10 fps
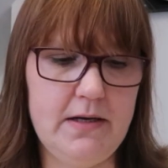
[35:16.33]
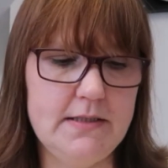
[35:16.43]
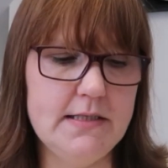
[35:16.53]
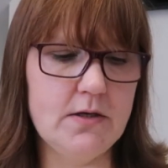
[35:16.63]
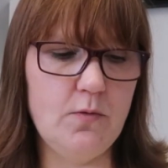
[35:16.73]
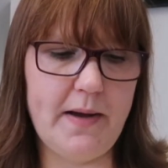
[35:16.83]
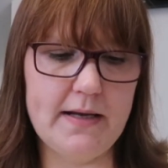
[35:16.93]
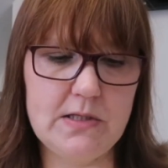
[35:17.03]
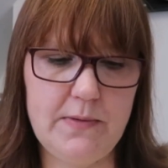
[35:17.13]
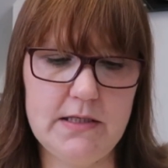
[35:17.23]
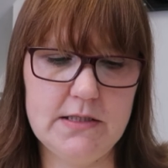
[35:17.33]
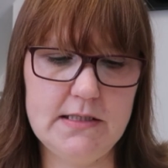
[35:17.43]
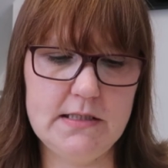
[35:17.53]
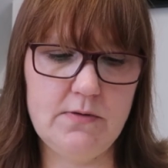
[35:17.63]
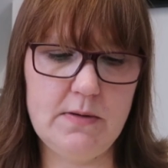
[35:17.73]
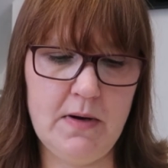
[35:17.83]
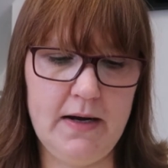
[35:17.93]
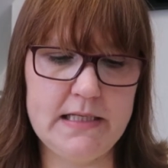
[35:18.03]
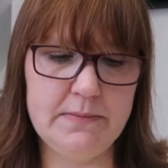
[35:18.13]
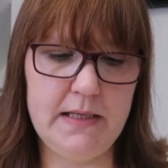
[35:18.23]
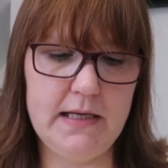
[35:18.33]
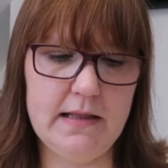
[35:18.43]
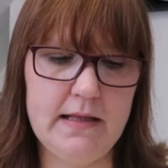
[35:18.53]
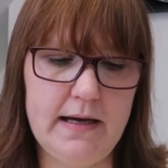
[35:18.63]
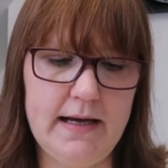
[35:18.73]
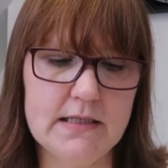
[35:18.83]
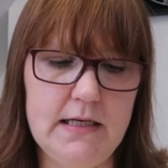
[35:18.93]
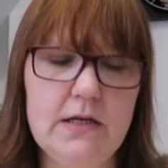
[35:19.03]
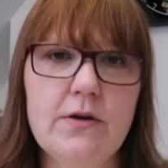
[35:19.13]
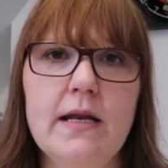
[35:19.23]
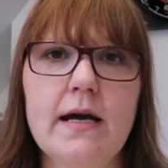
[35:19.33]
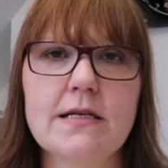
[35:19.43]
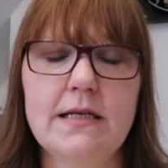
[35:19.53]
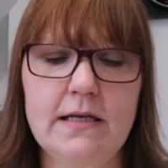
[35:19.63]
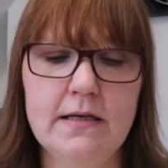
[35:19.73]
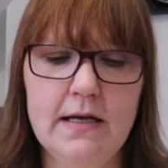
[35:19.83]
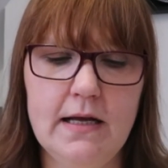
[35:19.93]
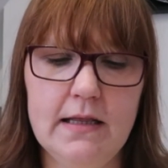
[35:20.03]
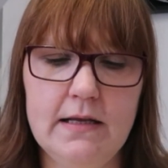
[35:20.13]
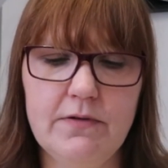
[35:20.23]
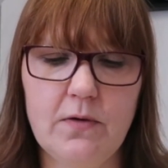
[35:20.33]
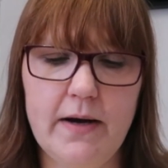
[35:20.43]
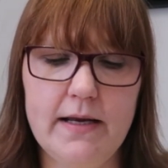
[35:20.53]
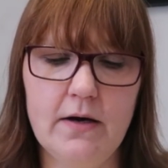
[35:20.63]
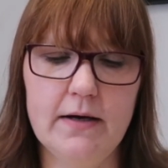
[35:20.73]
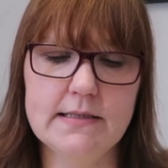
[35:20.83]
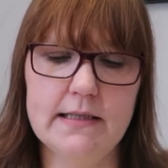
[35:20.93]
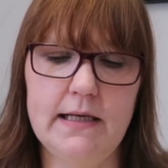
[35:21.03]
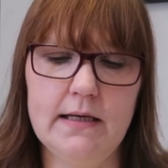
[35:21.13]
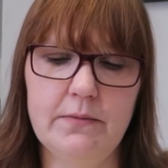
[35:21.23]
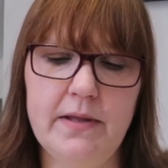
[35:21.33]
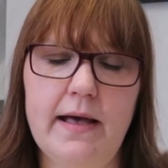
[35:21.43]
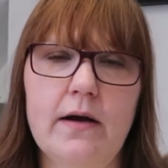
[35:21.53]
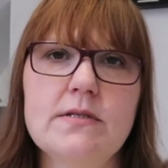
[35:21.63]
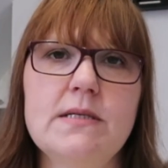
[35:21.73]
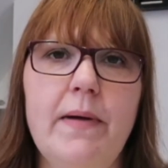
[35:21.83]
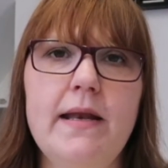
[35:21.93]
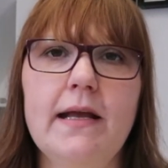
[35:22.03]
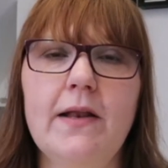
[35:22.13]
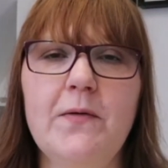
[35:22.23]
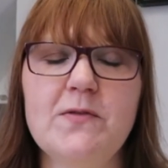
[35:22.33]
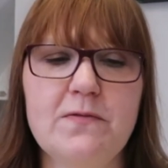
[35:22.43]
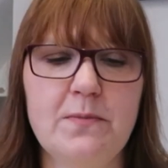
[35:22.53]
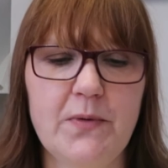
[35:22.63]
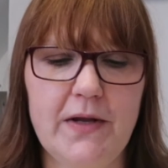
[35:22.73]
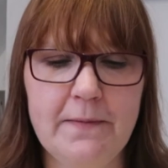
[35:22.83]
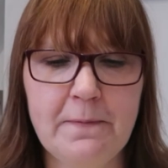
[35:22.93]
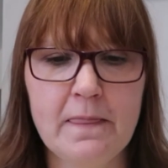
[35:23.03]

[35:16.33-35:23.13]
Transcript: Just go back to it just to remind me that actually you can actually live quite nicely without spending loads of money.